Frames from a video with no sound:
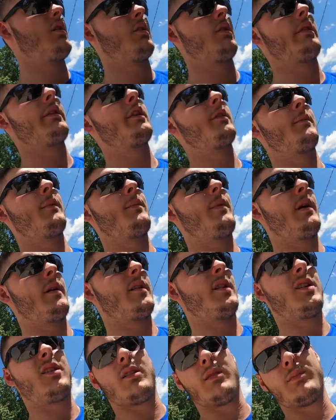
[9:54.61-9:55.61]
You'll hear me
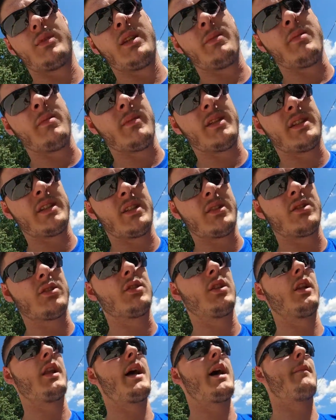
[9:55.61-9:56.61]
probably call them TPMS
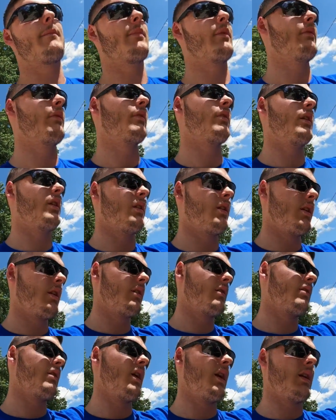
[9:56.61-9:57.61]
sensors a lot, both in
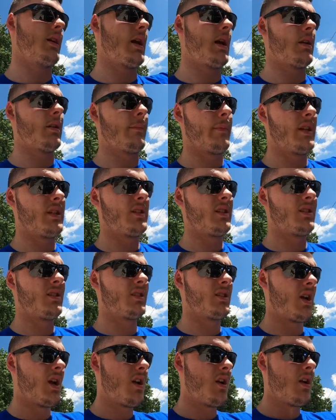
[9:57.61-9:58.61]
here and at our
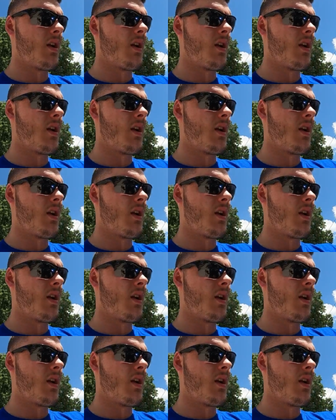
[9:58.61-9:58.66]
business.